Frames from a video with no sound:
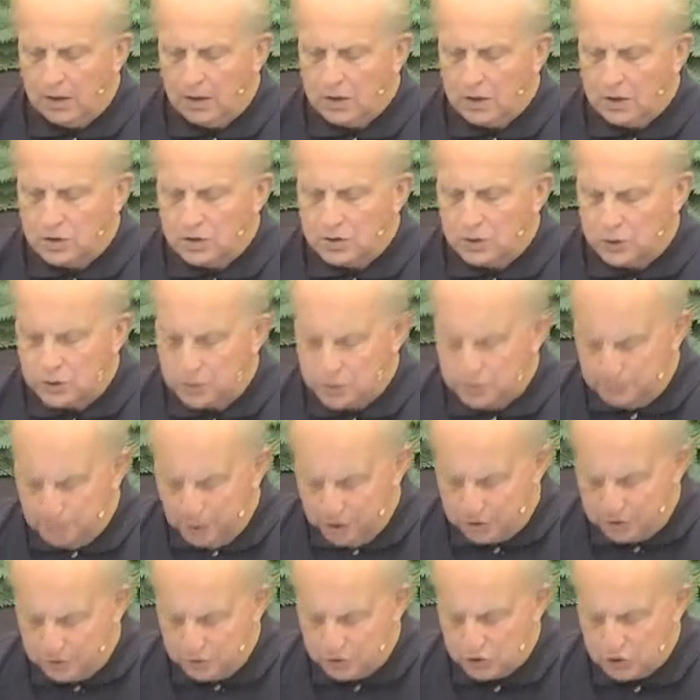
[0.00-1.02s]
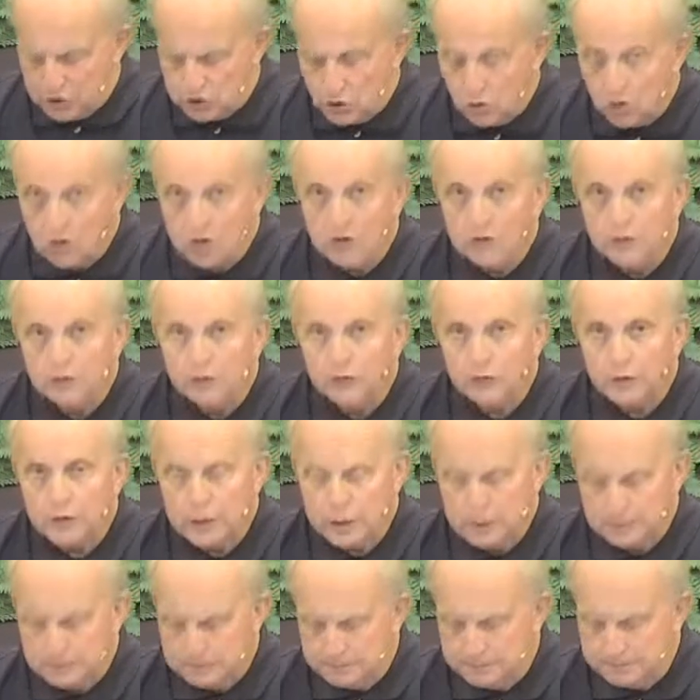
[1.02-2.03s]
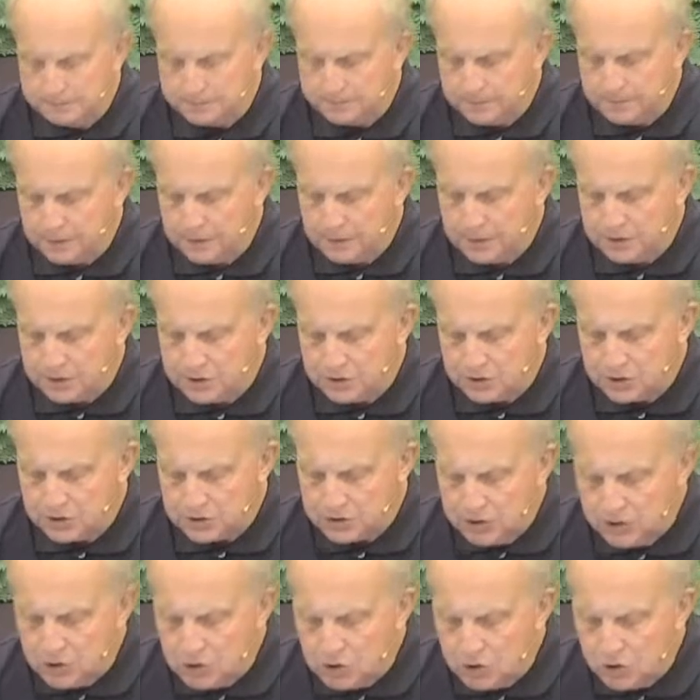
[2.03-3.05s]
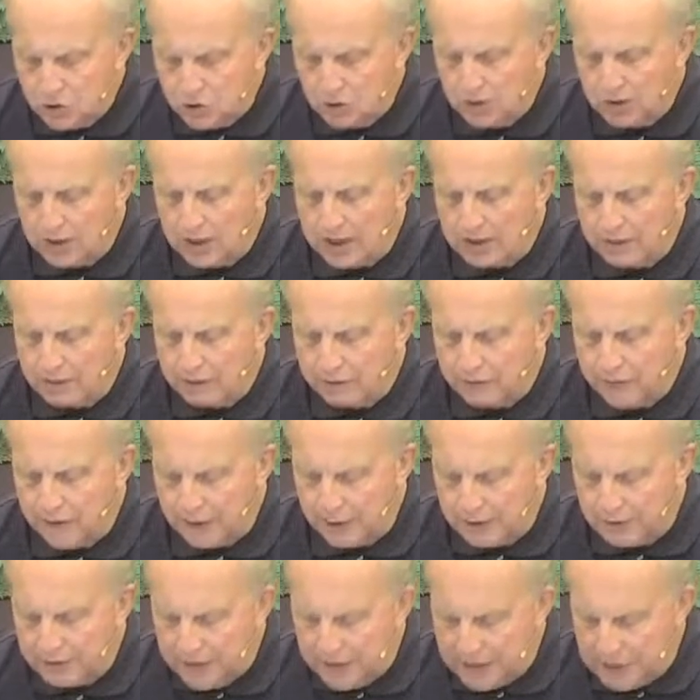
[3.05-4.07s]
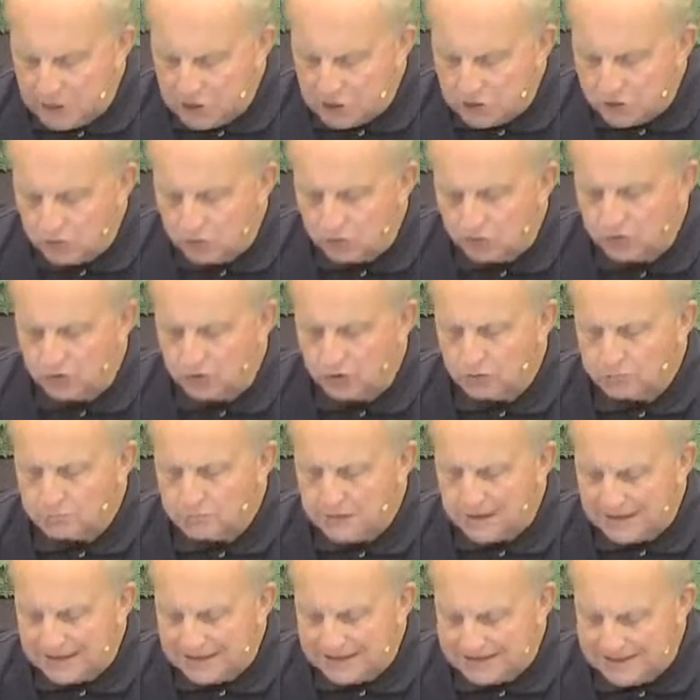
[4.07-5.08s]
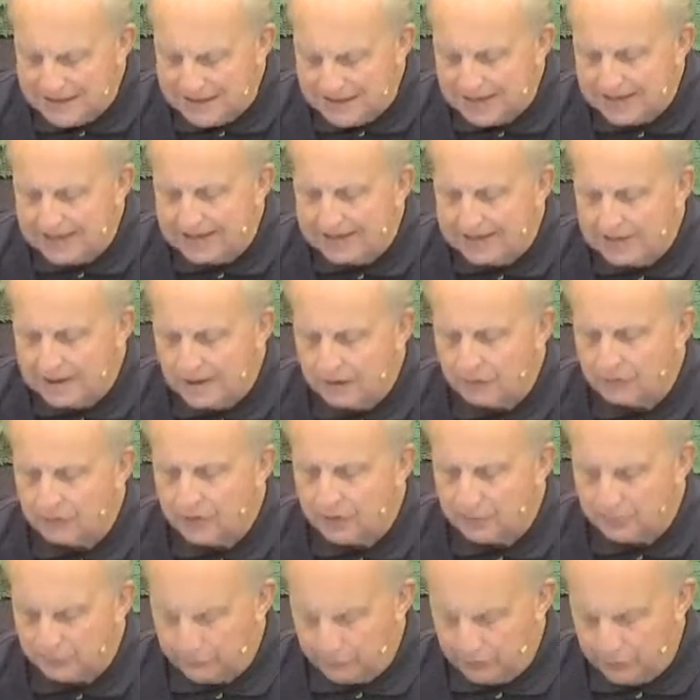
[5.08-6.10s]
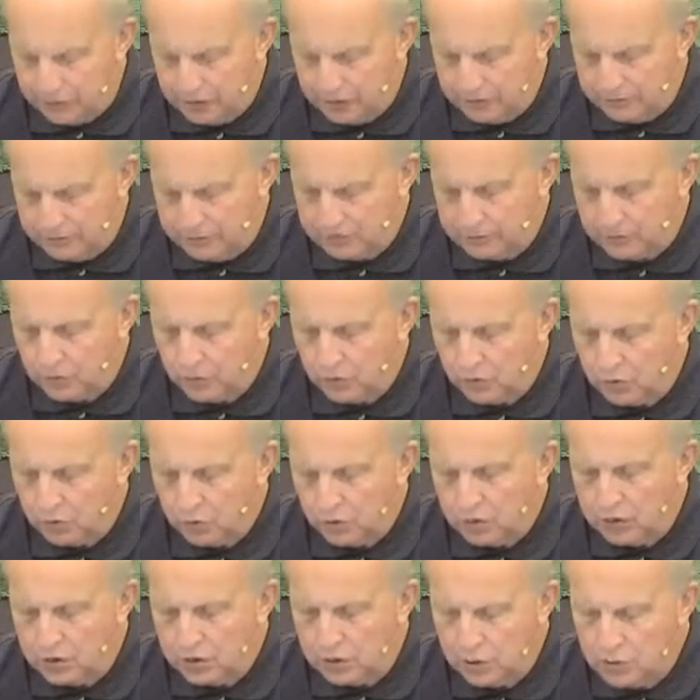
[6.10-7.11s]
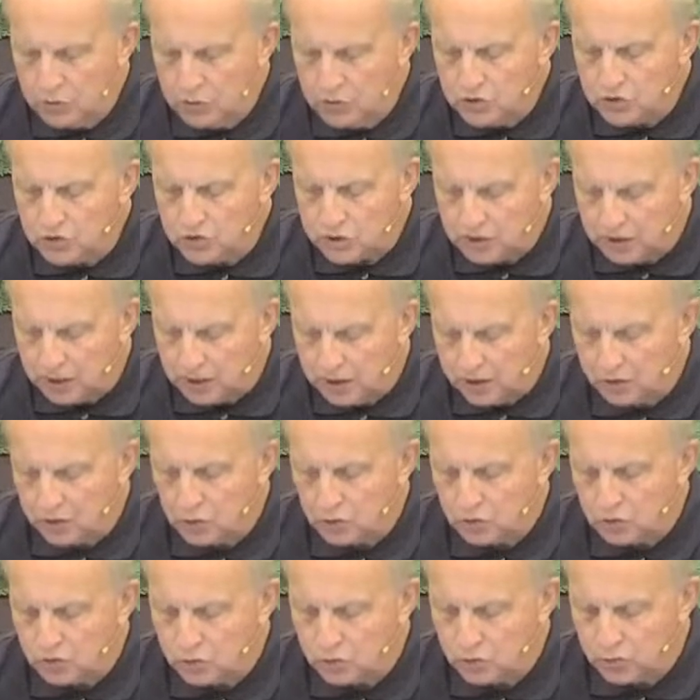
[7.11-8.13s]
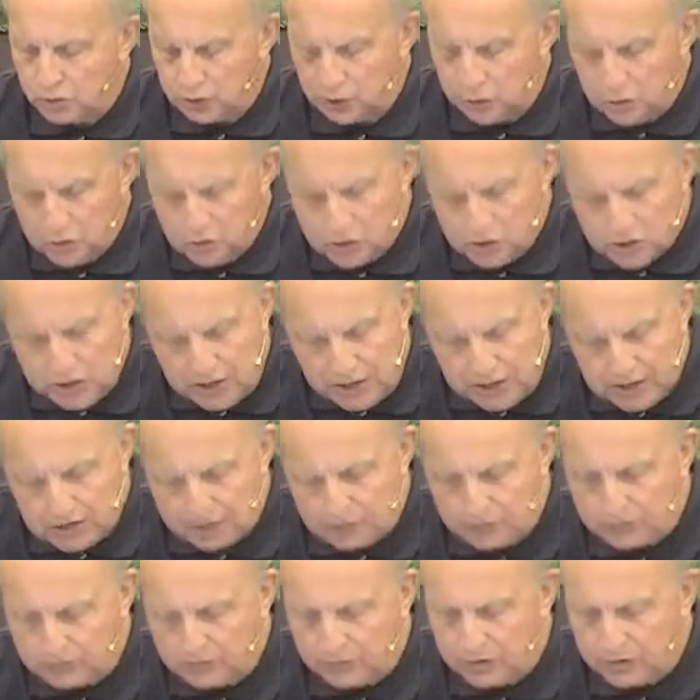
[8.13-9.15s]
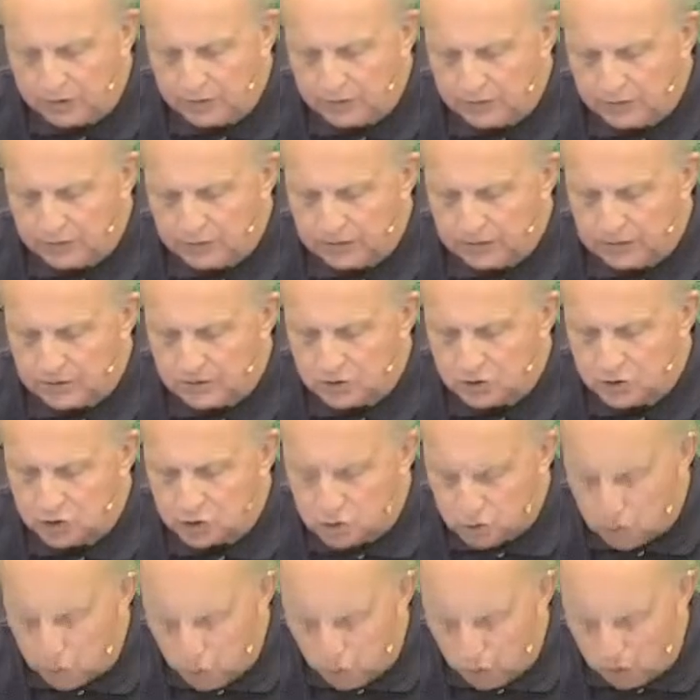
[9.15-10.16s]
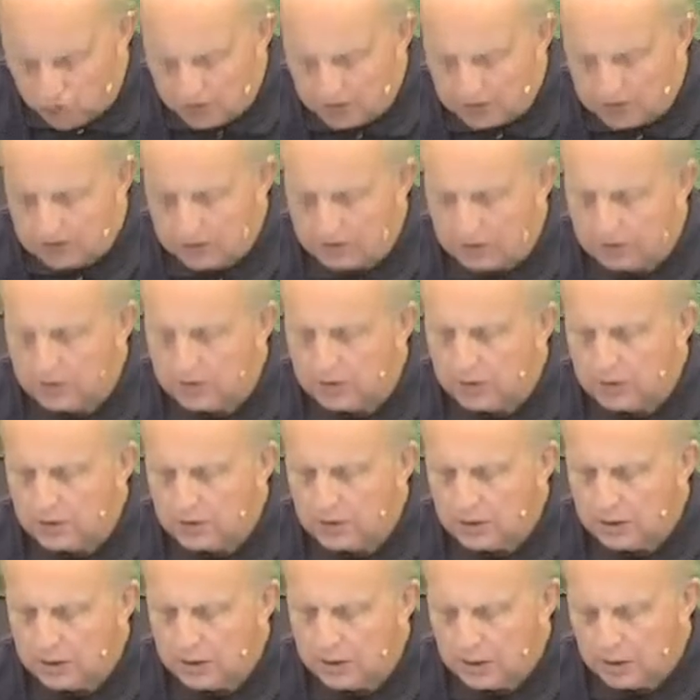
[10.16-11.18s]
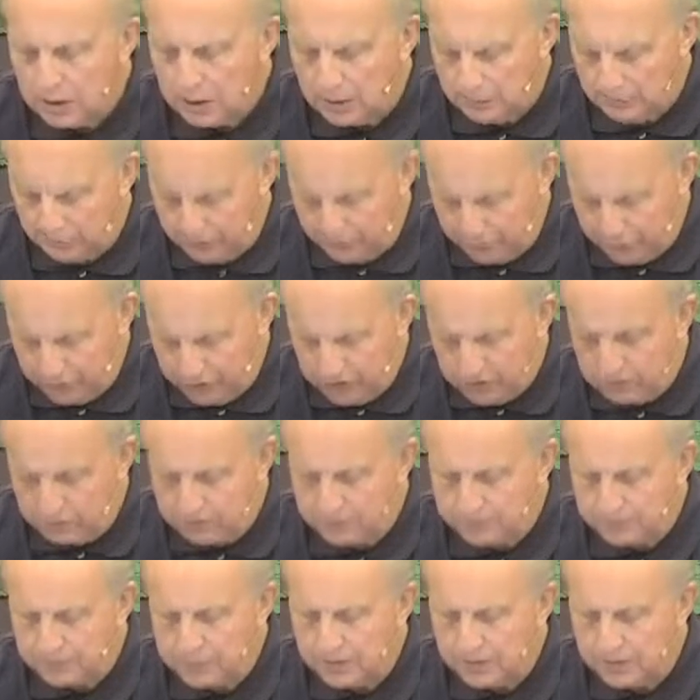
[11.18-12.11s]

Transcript: So here's the principle. The story of freedom is essential and foundational to the maintaining of that freedom. When we lose sight, in other words, when we lose sight of the story of the freedom